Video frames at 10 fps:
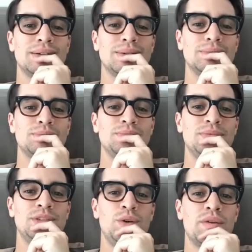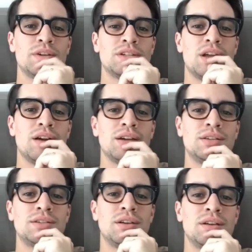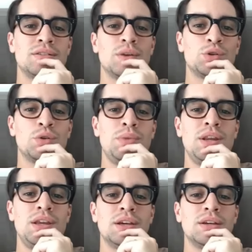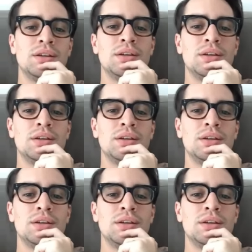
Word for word: Um, you ever stalk us on social media?